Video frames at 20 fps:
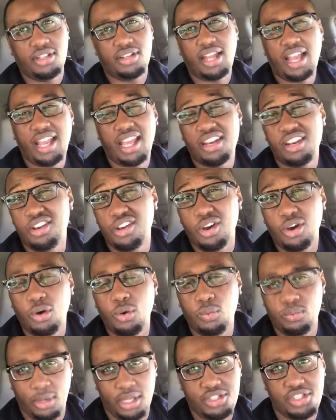they're not going to
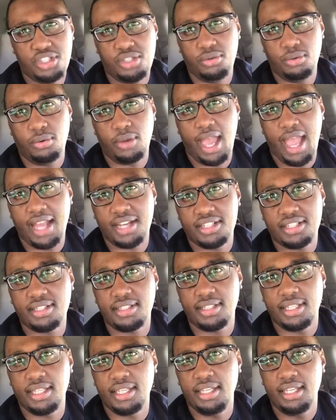know what you
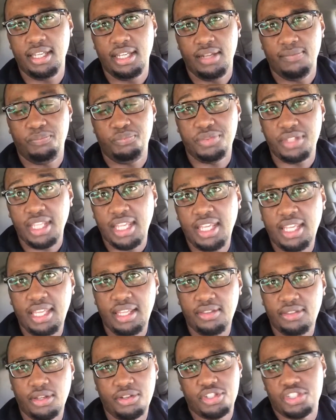actually
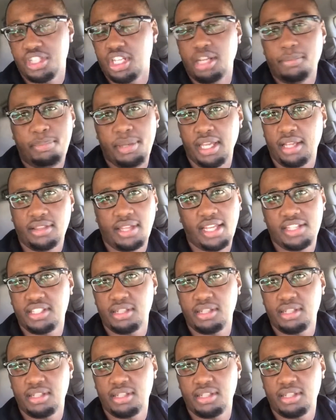need. They're just going to pick like